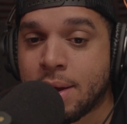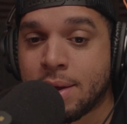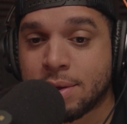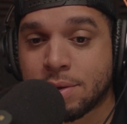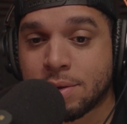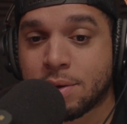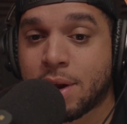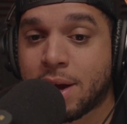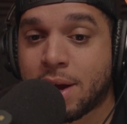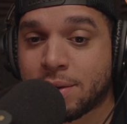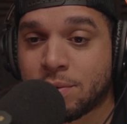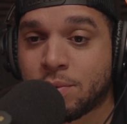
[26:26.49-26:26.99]

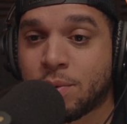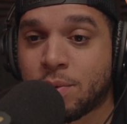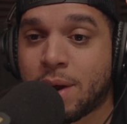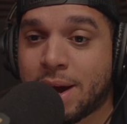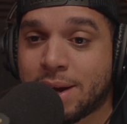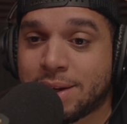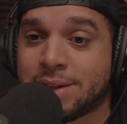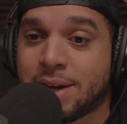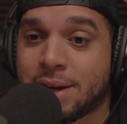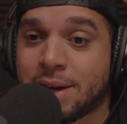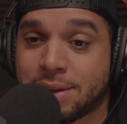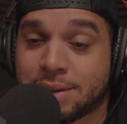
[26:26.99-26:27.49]
So that's why I
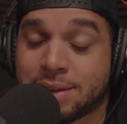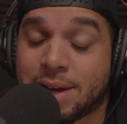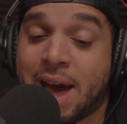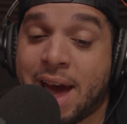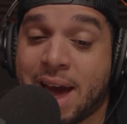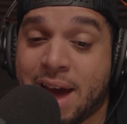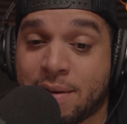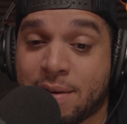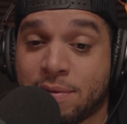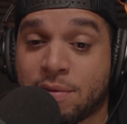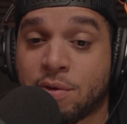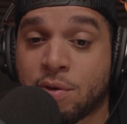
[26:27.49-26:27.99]
say it's a
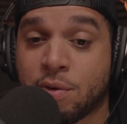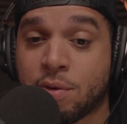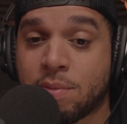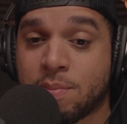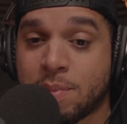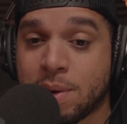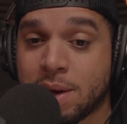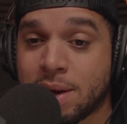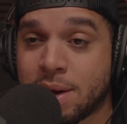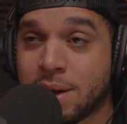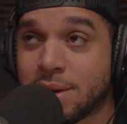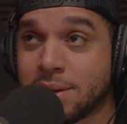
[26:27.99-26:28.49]
half truth
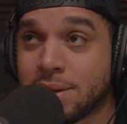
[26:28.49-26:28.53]
because